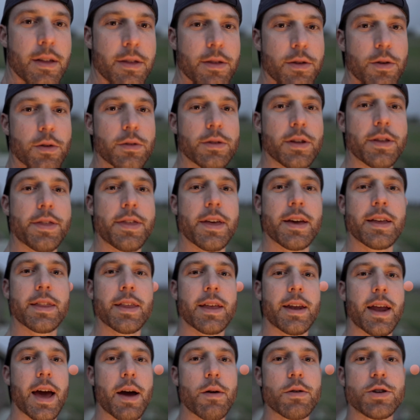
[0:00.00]
The only thing
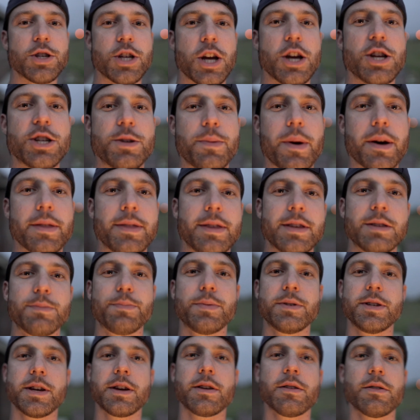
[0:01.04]
that I would change about this
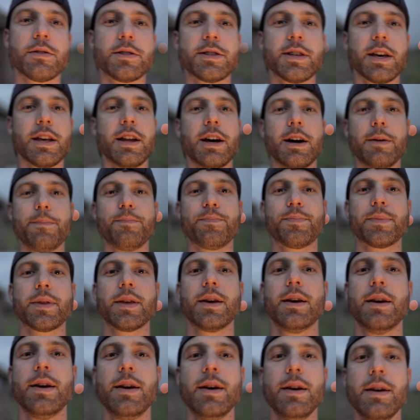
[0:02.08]
particular setup
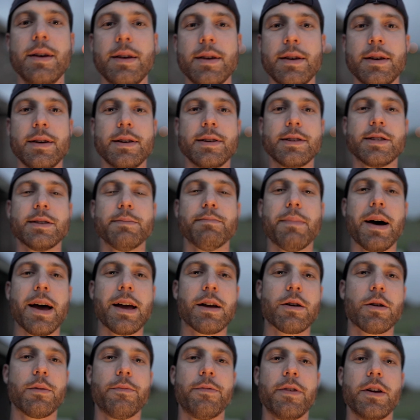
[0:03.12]
is the
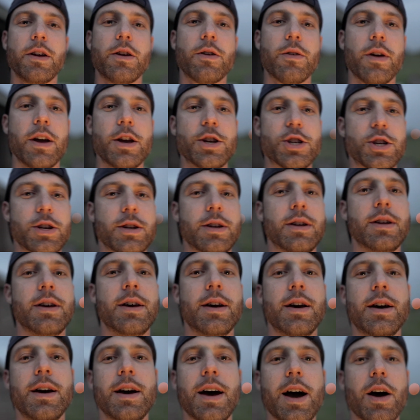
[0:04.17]
mic
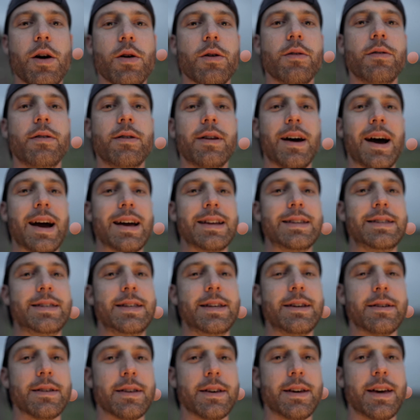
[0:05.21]
configuration. I would
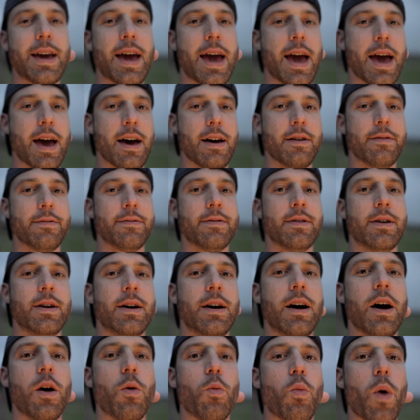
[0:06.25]
ideally have
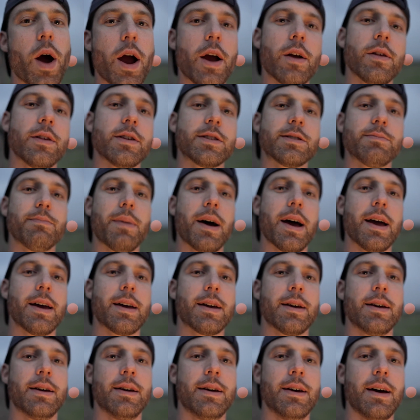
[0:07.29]
a wireless mic.
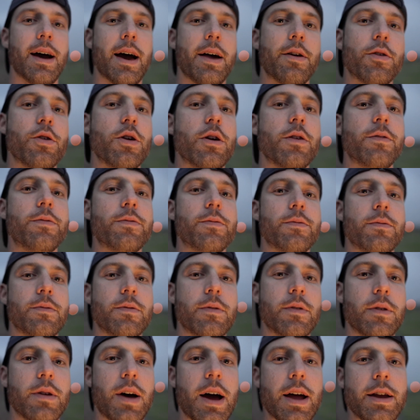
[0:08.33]
I don't know if
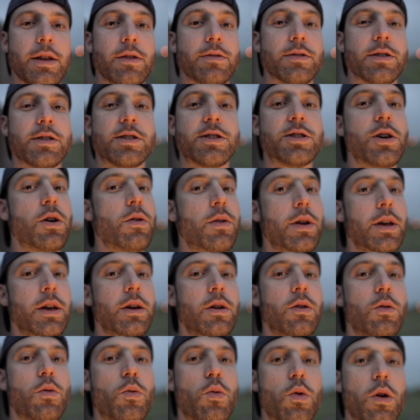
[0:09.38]
I'd use a
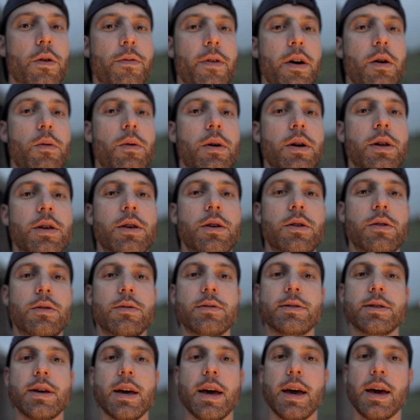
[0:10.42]
Sony or if I want to
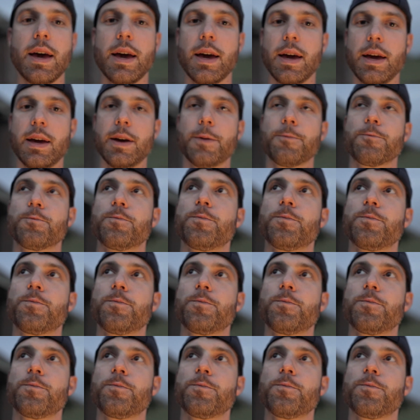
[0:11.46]
use a,